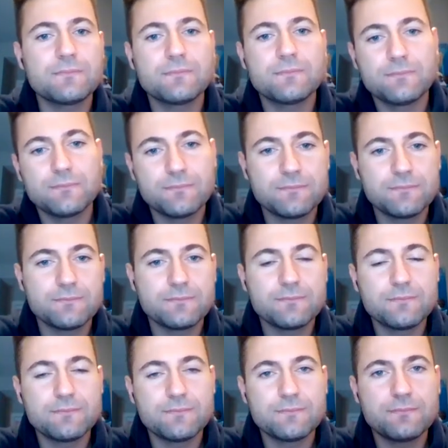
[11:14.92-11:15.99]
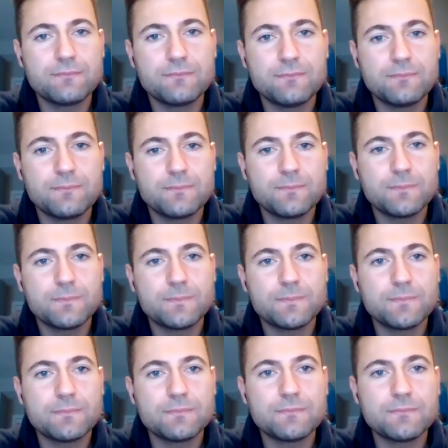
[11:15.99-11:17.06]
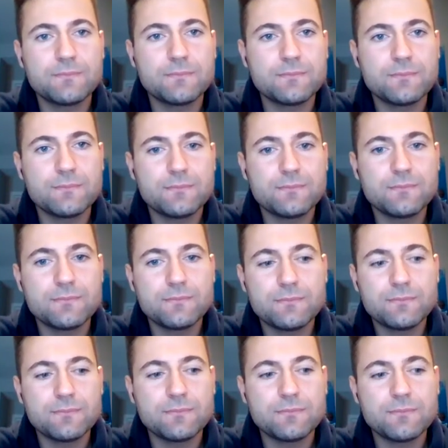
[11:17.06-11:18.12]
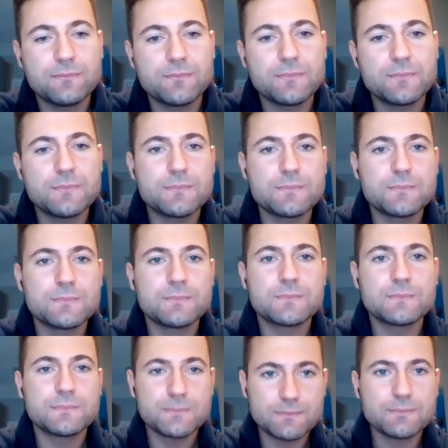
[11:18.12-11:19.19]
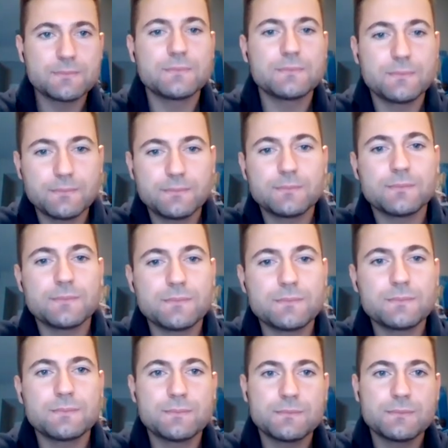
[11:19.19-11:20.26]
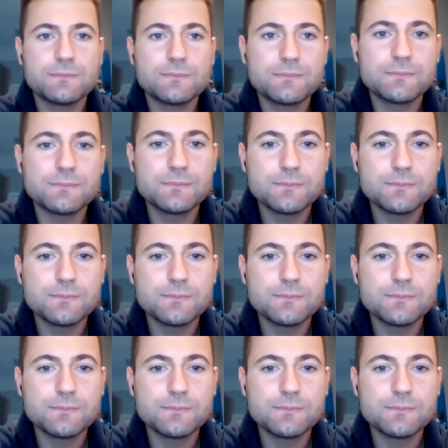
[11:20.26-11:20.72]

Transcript: The person shown says nothing.